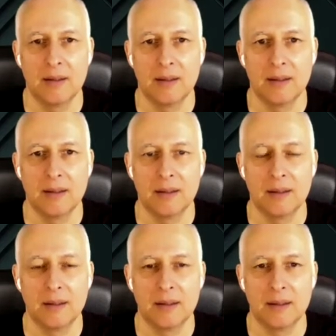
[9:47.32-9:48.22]

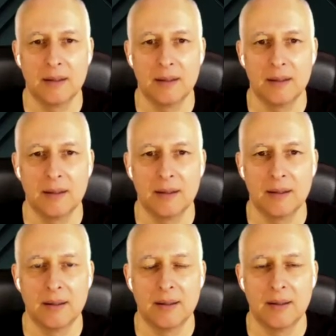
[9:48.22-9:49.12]

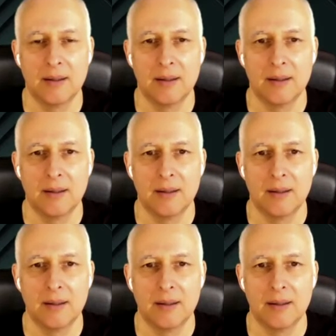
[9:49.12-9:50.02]

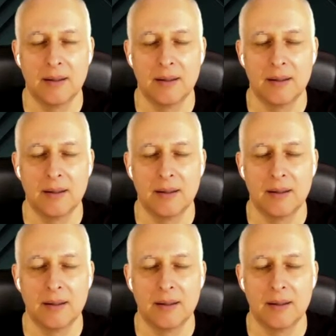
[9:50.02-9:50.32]
No words are spoken by the person on screen.